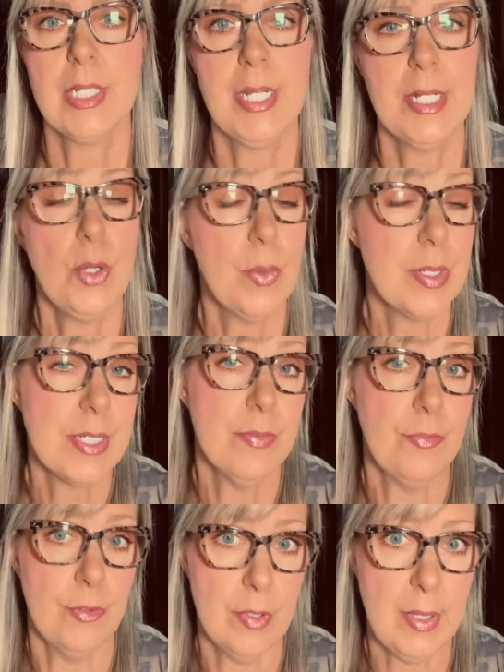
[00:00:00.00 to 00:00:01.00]
and I know it
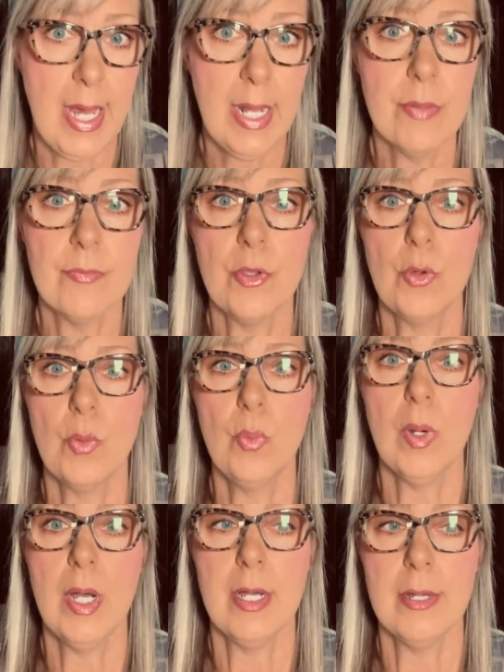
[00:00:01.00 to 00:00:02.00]
did for a lot of
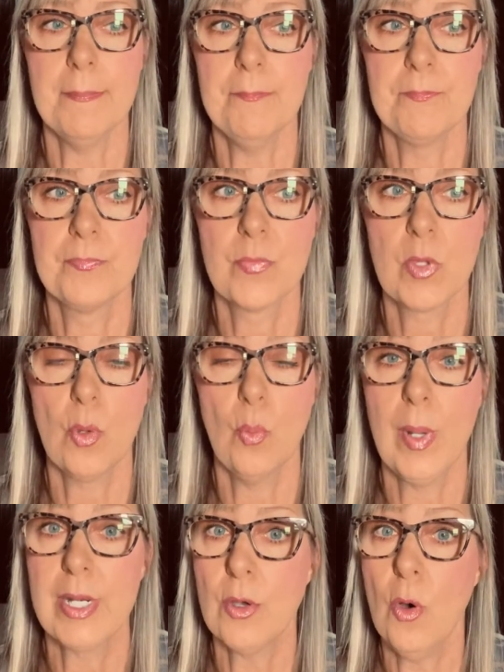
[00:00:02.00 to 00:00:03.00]
you
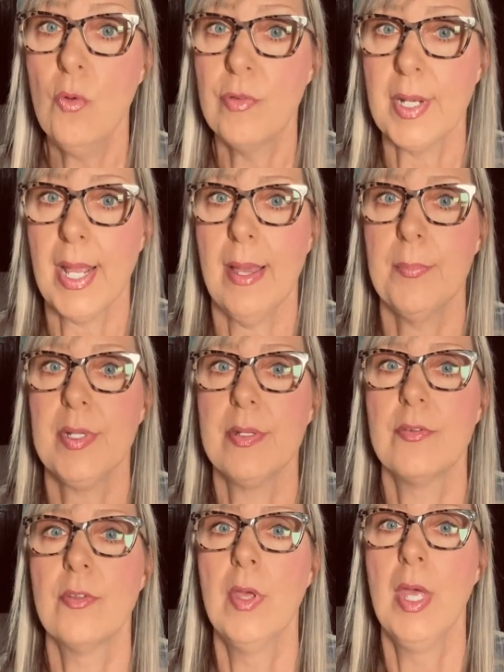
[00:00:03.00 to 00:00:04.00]
when COVID
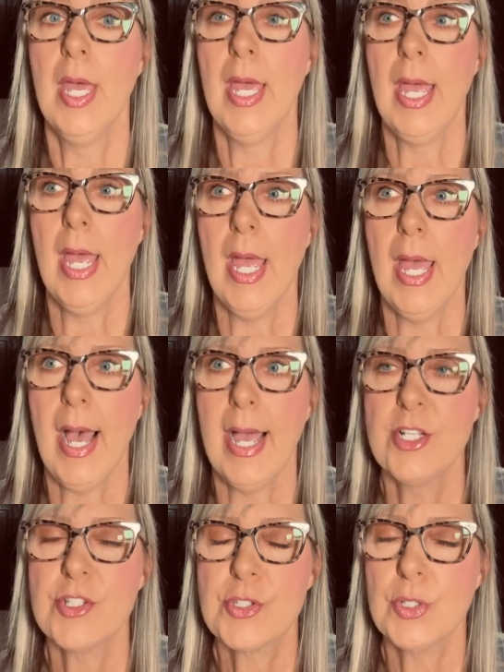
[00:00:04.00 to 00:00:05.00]
happened.
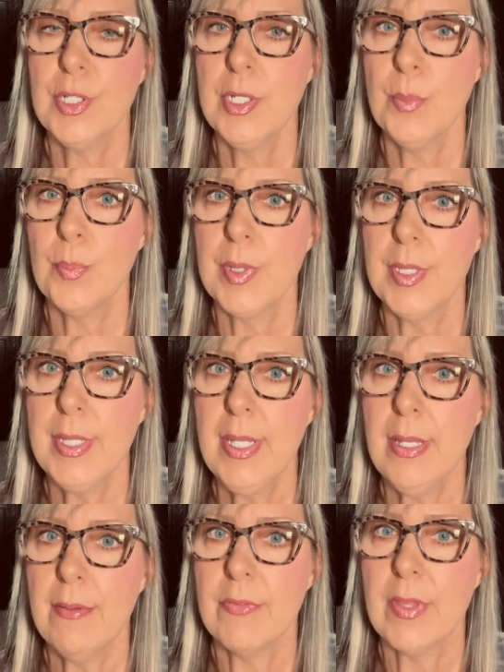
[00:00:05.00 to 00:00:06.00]
I just couldn't
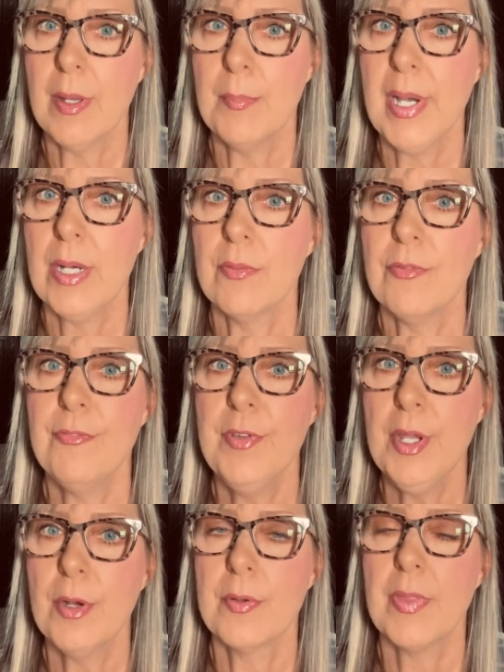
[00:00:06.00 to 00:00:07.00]
believe the amount of
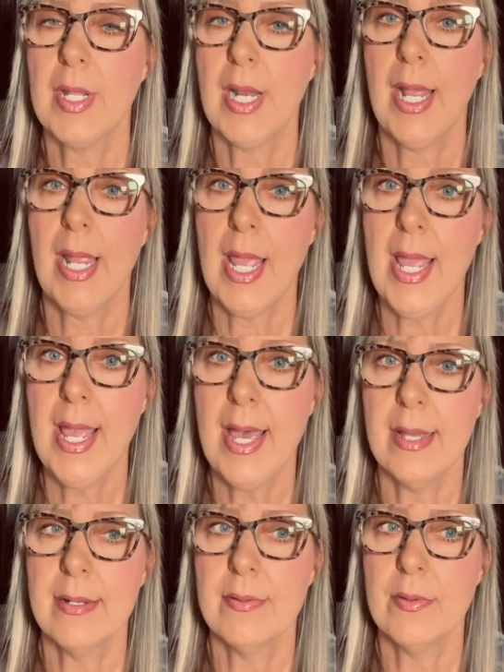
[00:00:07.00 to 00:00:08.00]
fear that I
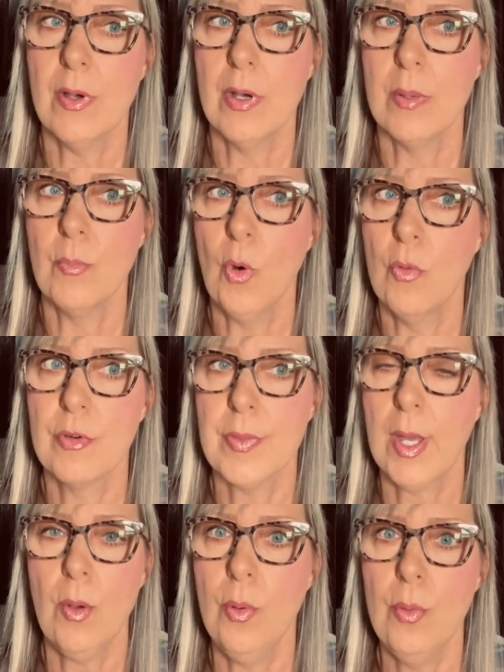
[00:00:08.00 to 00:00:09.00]
had over
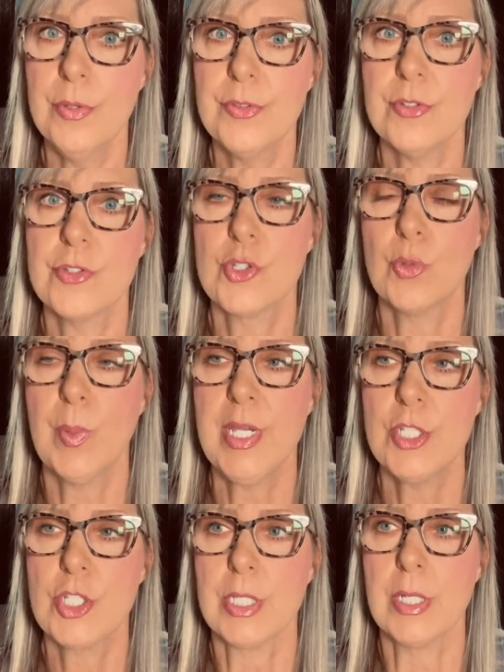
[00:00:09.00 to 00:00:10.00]
that whole
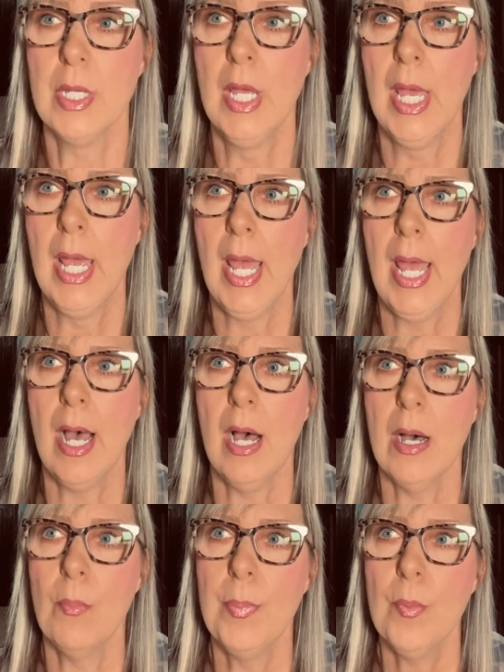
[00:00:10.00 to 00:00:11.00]
situation.
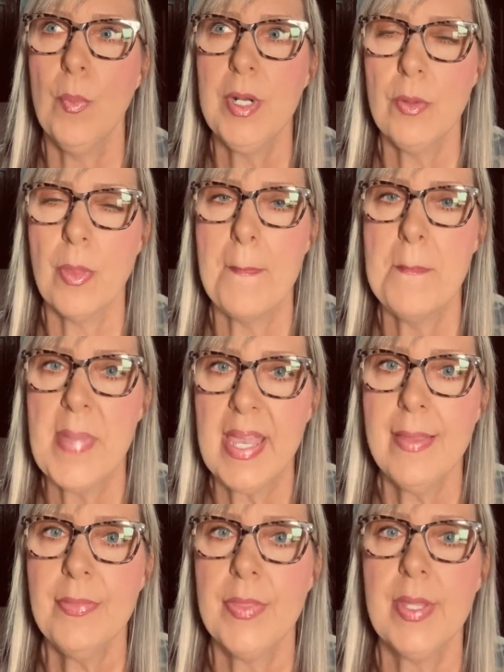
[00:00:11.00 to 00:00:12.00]
But one of the
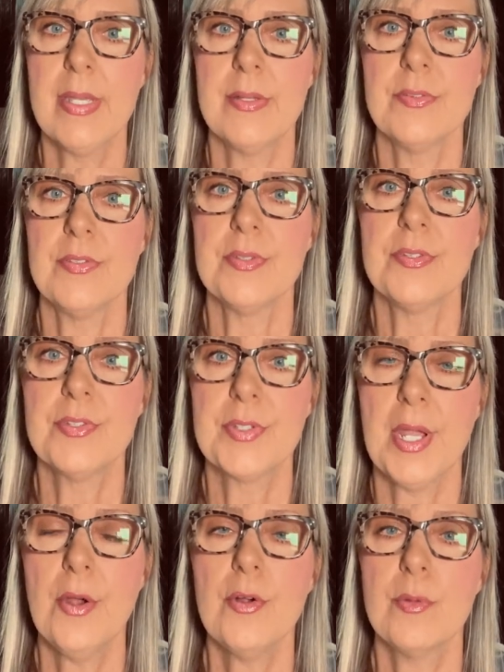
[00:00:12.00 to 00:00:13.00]
main things that
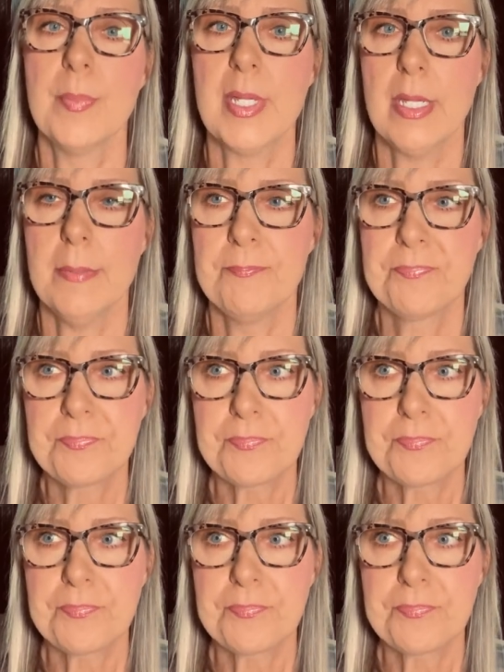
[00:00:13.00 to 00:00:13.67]
scared me